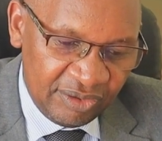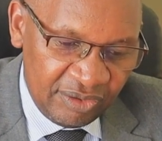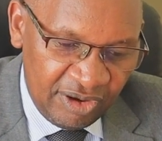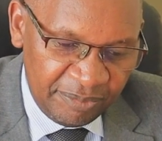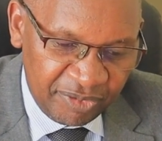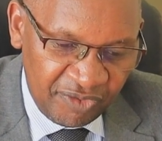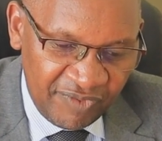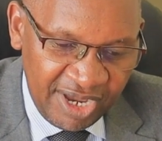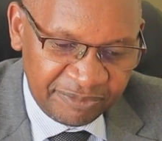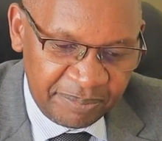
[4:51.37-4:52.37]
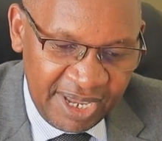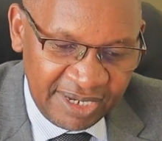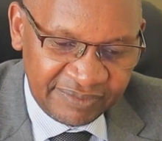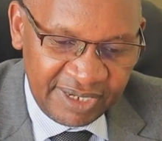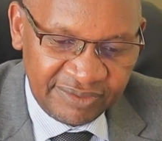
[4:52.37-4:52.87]
God provides
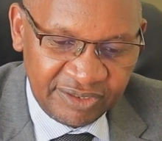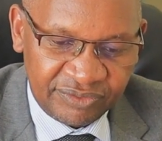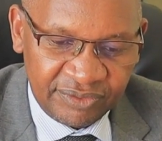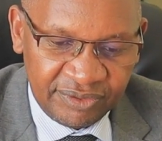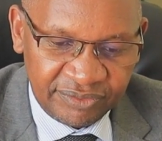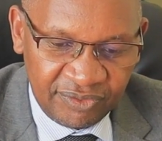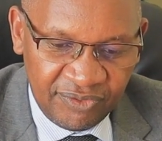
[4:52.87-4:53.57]
plants as the source